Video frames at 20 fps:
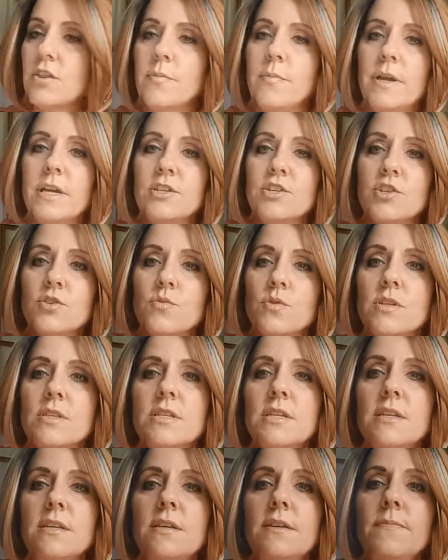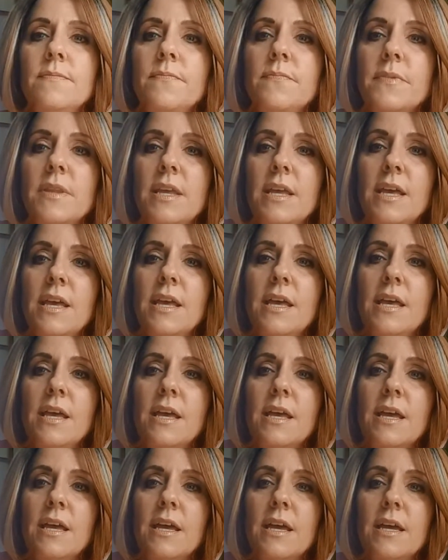the pages were sticky.
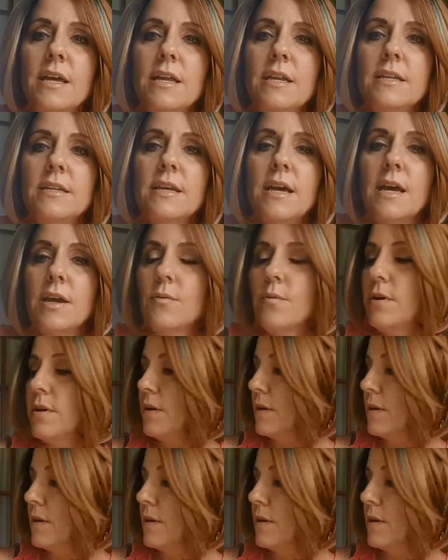And I